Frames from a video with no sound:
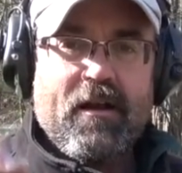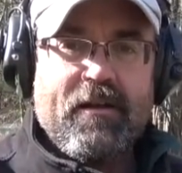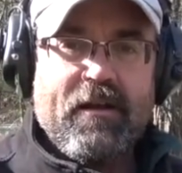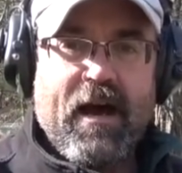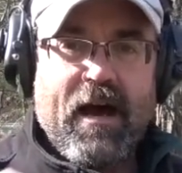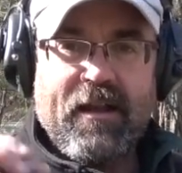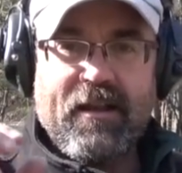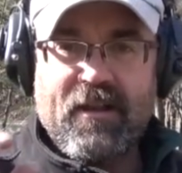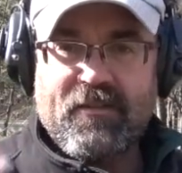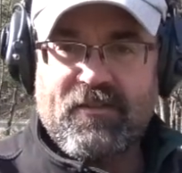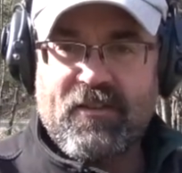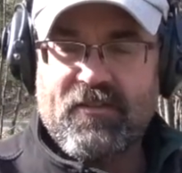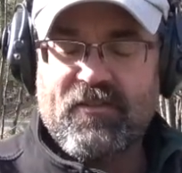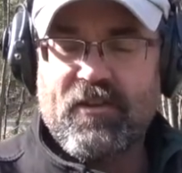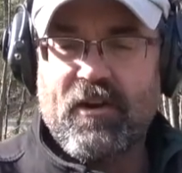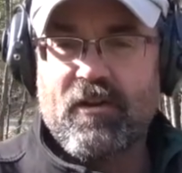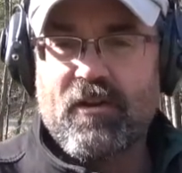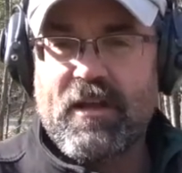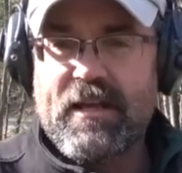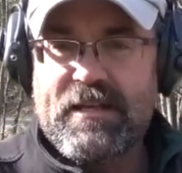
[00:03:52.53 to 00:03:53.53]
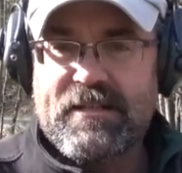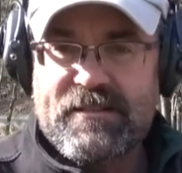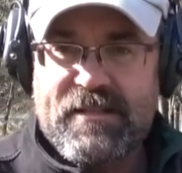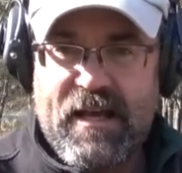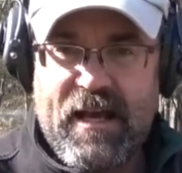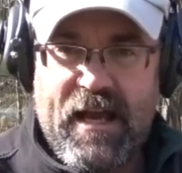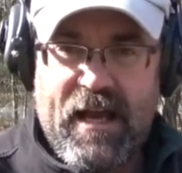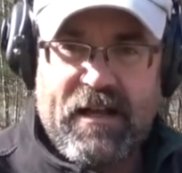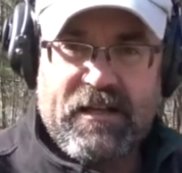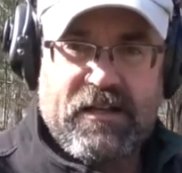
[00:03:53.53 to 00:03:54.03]
not necessarily a
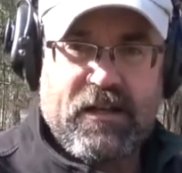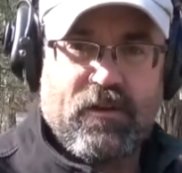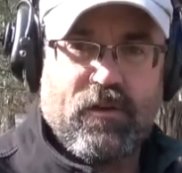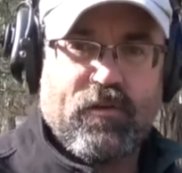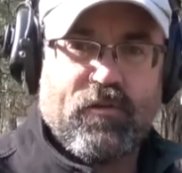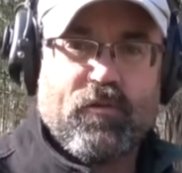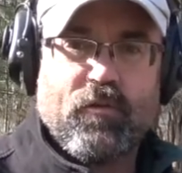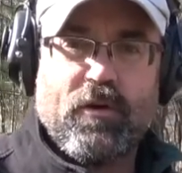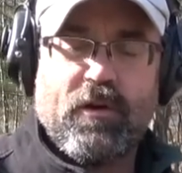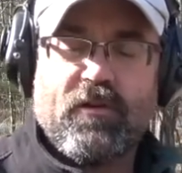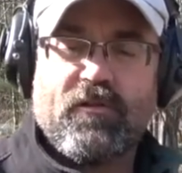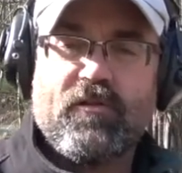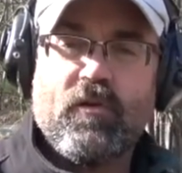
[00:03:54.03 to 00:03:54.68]
tactical drill.